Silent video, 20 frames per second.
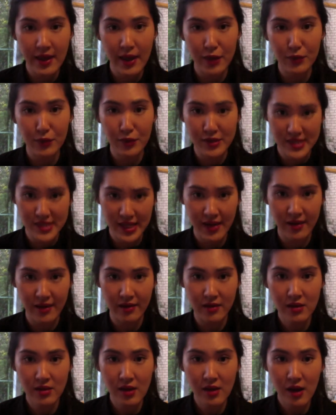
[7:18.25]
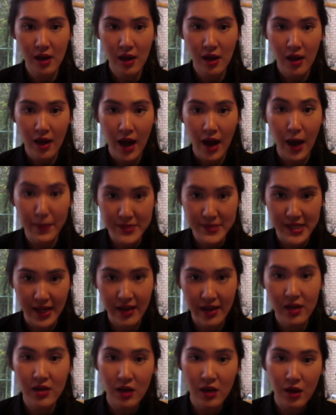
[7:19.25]
skincare routine
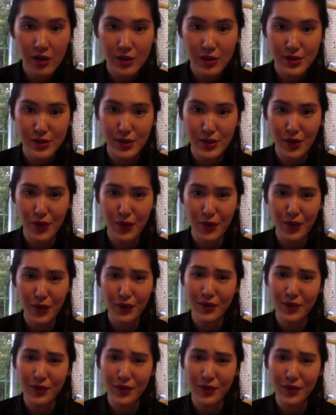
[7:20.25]
update.